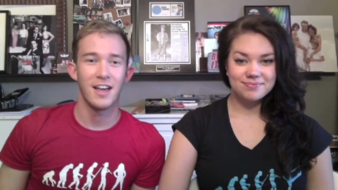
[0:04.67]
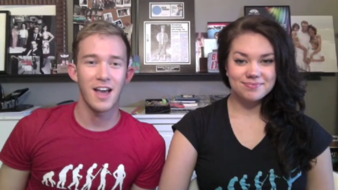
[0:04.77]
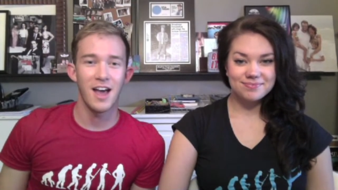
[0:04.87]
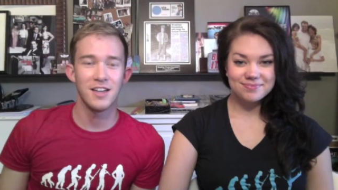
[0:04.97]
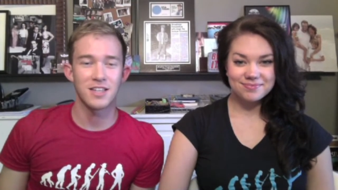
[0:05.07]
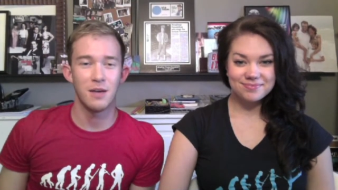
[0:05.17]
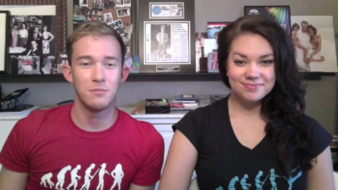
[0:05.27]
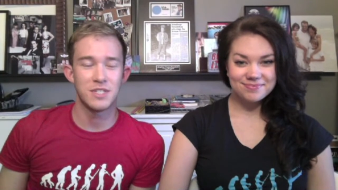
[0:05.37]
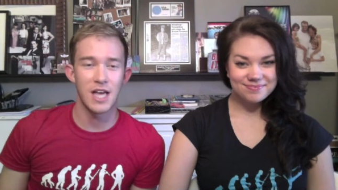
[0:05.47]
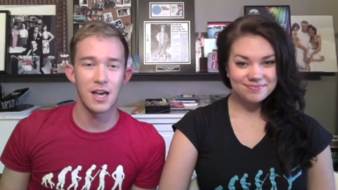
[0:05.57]
Speaker 1: guys, I'm
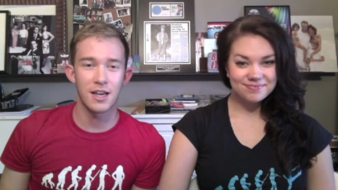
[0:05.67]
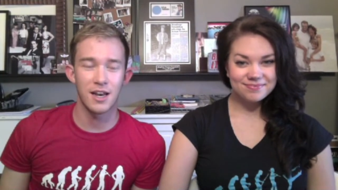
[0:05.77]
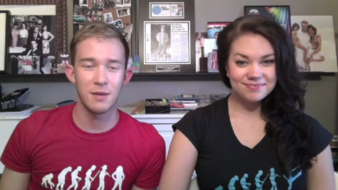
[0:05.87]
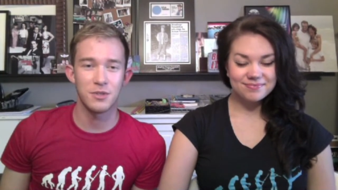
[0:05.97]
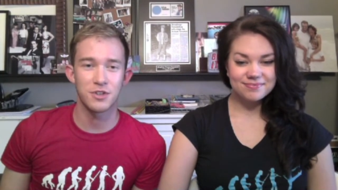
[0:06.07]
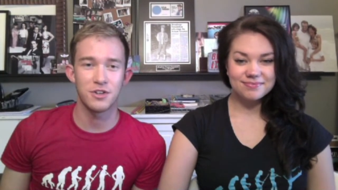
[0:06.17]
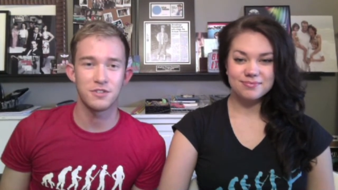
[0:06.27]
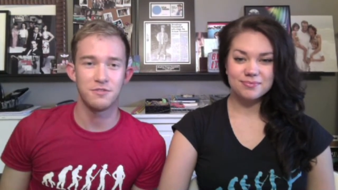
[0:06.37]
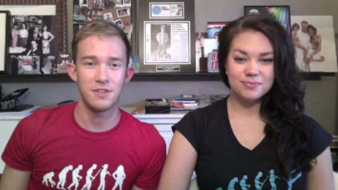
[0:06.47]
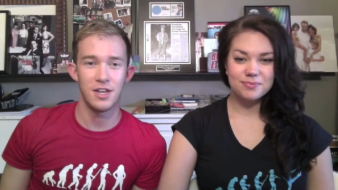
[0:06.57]
Zach and I'm in charge of
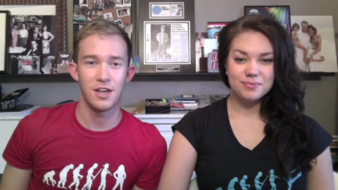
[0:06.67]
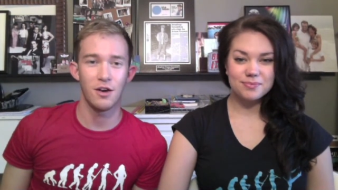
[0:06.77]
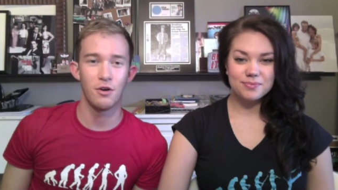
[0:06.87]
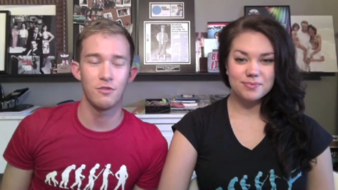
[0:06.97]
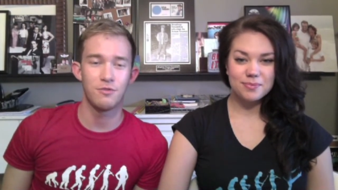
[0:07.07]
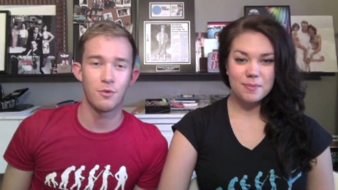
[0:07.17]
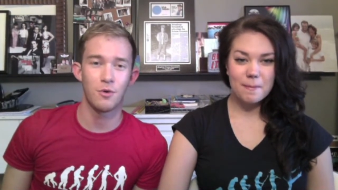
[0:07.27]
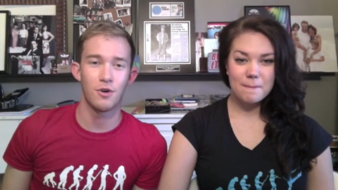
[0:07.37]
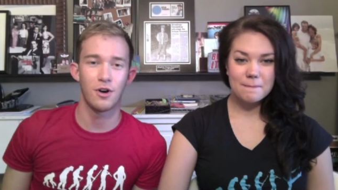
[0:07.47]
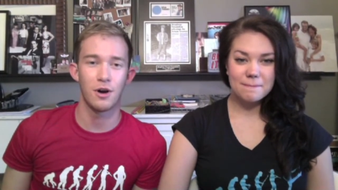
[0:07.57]
video
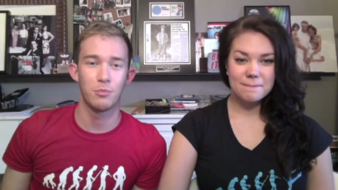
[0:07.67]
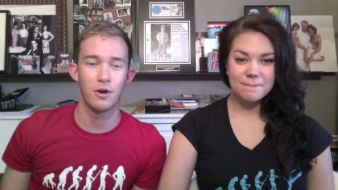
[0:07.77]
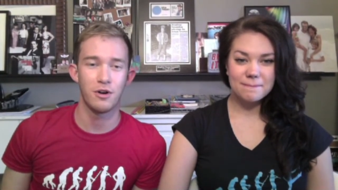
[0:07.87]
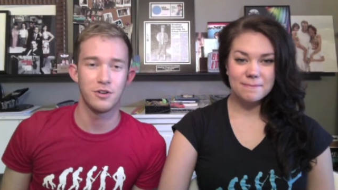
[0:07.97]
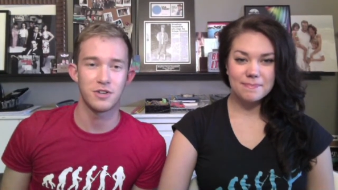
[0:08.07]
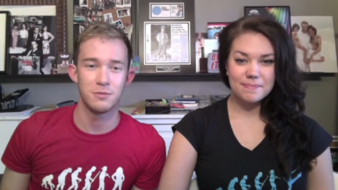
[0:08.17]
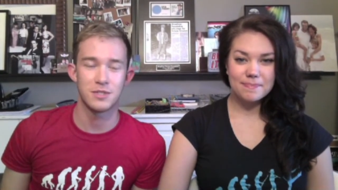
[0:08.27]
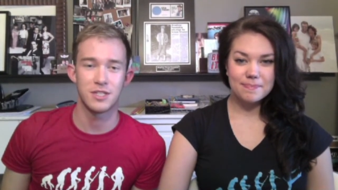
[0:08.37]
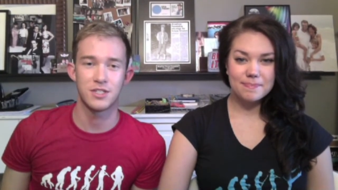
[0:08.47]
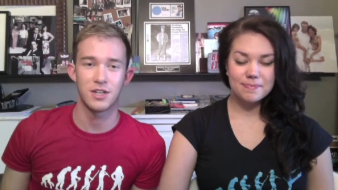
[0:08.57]
for Broadway Dreams
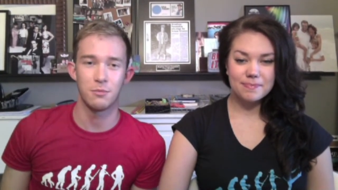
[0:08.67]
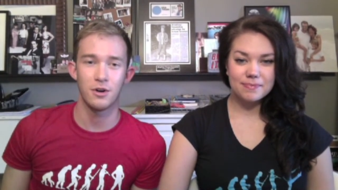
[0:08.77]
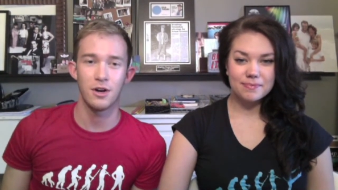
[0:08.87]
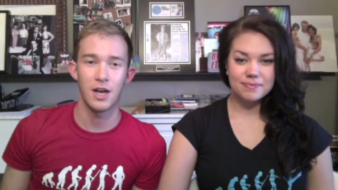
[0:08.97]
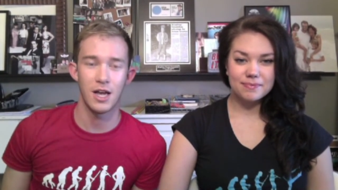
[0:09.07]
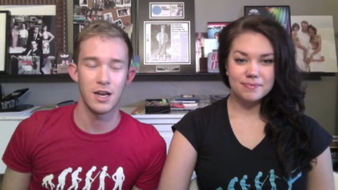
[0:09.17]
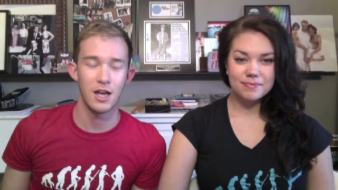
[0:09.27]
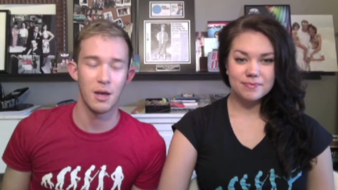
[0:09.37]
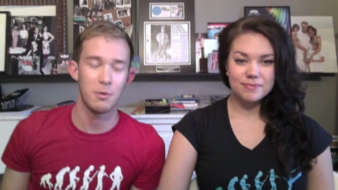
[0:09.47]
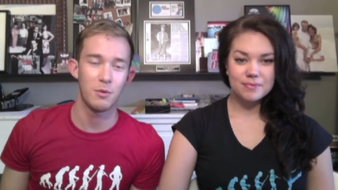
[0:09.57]
this summer and I
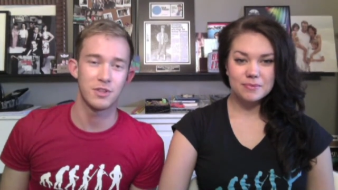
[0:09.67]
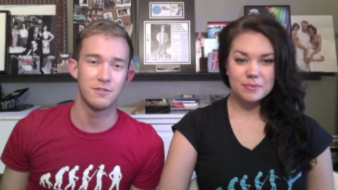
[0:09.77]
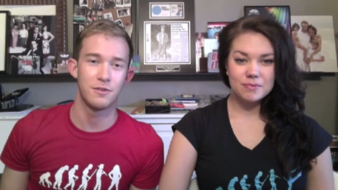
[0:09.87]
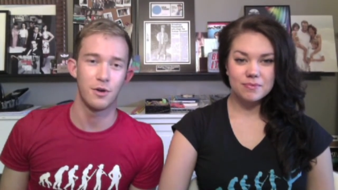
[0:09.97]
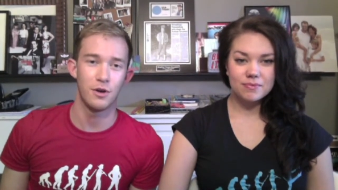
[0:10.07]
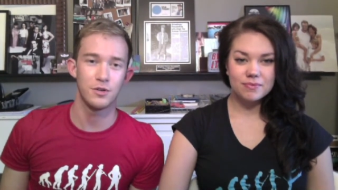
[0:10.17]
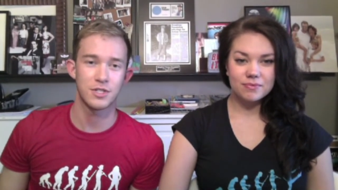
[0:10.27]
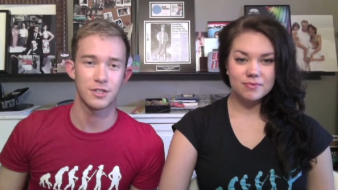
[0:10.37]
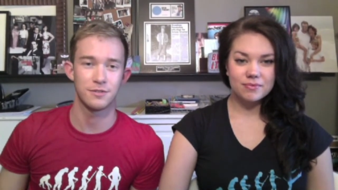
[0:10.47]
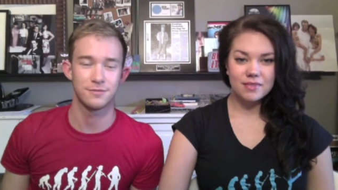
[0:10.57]
help out with the
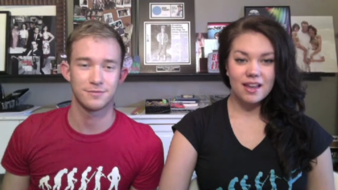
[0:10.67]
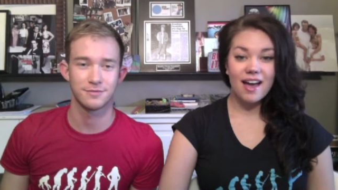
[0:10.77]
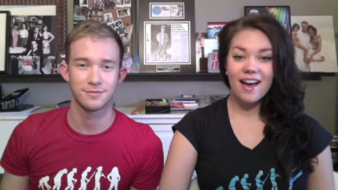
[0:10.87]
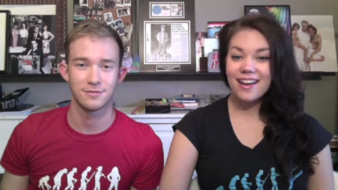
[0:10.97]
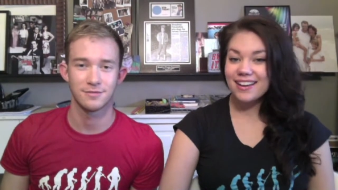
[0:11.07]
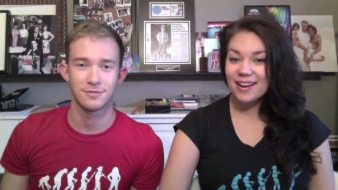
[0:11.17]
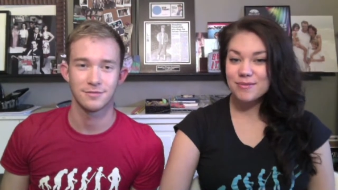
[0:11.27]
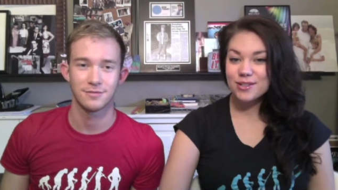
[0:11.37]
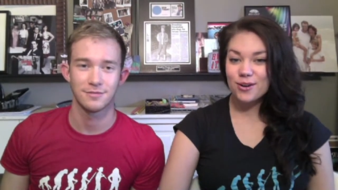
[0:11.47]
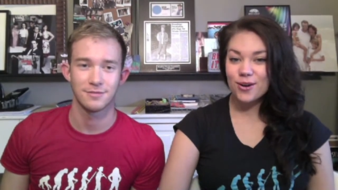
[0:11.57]
photos.
Speaker 2: Hi, I'm
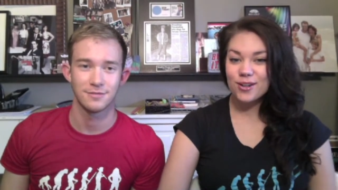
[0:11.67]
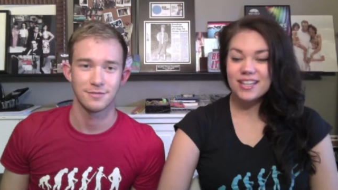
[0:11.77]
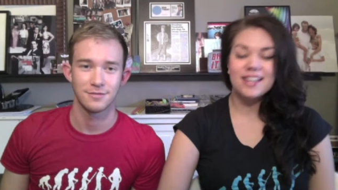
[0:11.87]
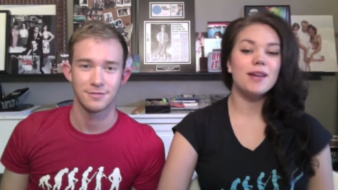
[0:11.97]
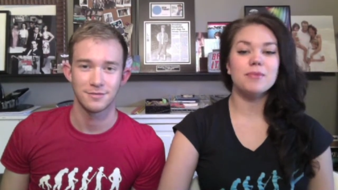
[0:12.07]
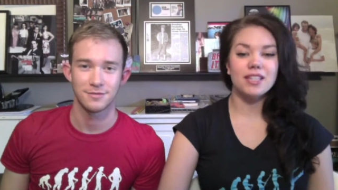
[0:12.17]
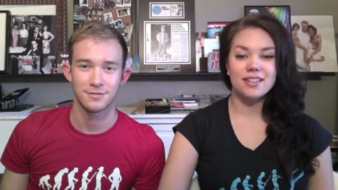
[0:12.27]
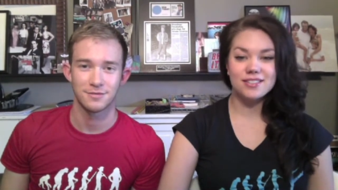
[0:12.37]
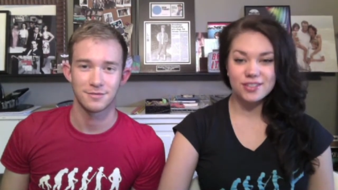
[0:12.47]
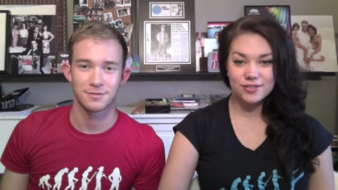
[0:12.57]
Nicole and I'm lead
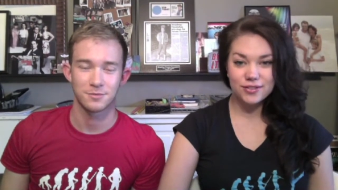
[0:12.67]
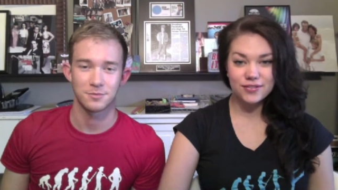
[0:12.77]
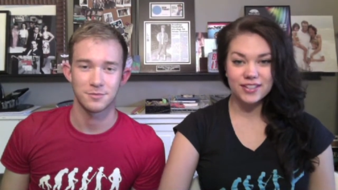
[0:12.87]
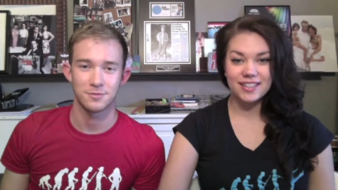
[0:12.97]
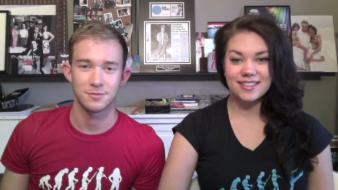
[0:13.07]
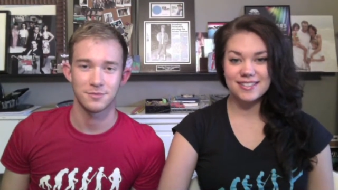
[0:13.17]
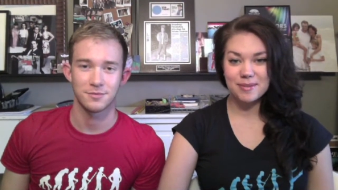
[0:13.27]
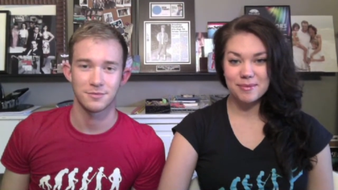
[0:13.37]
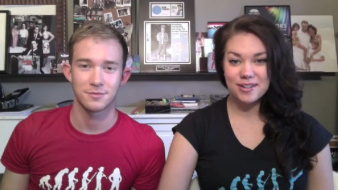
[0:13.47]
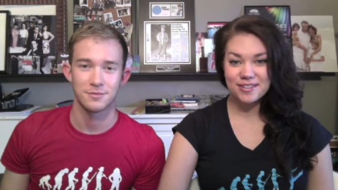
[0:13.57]
intern for Philly this
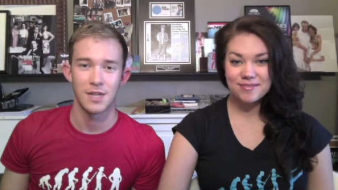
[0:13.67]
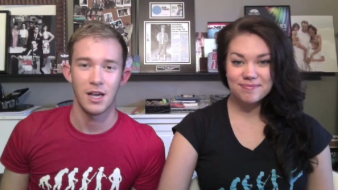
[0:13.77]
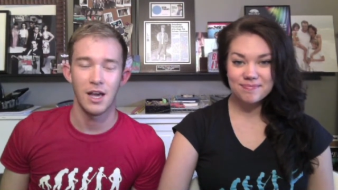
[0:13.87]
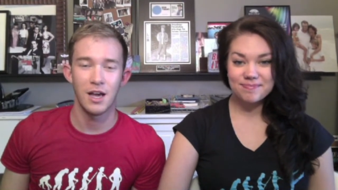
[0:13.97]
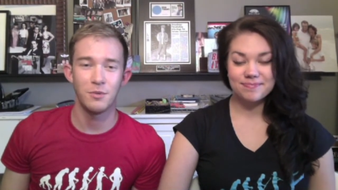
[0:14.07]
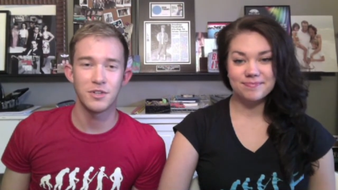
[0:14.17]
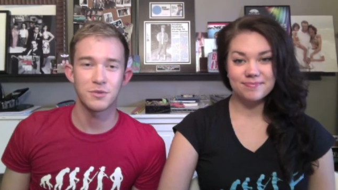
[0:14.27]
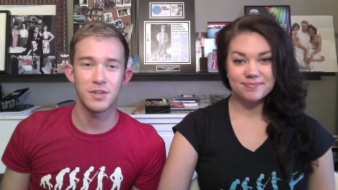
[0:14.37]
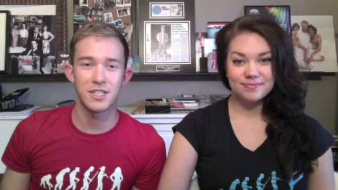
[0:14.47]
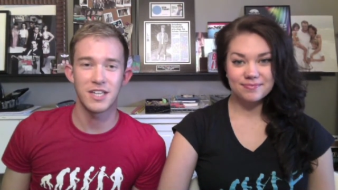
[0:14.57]
summer.
Speaker 1: And we just
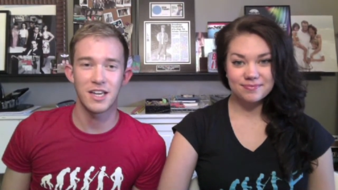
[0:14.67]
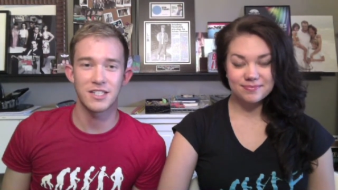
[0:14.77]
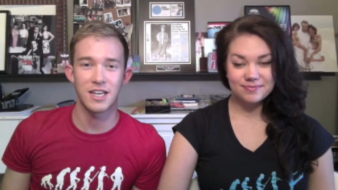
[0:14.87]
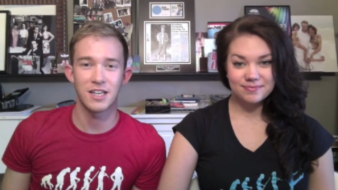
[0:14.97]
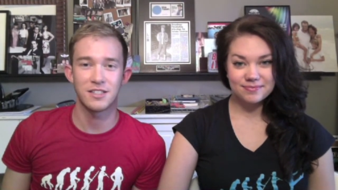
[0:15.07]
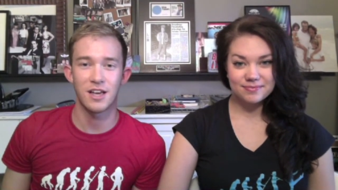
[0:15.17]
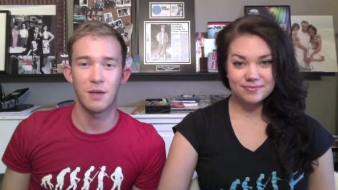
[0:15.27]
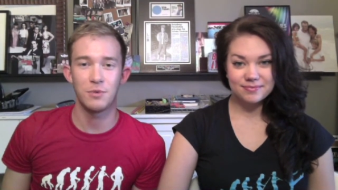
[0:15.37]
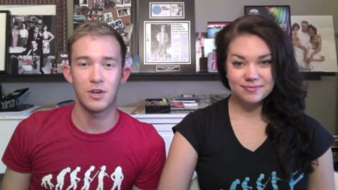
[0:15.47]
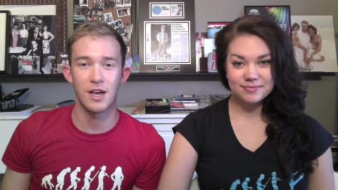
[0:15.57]
wanted to take a second to
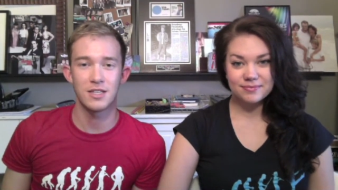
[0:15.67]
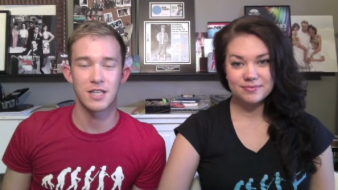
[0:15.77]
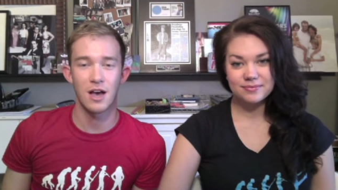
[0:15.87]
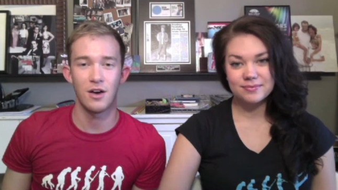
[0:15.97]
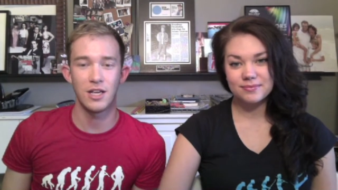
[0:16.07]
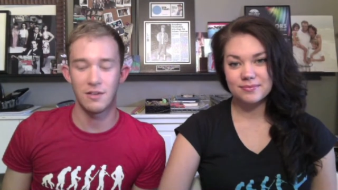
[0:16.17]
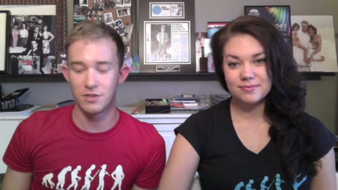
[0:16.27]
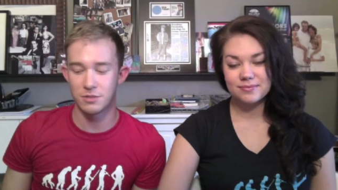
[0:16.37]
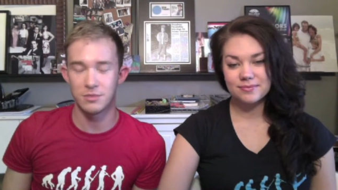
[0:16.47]
help you guys out and give you some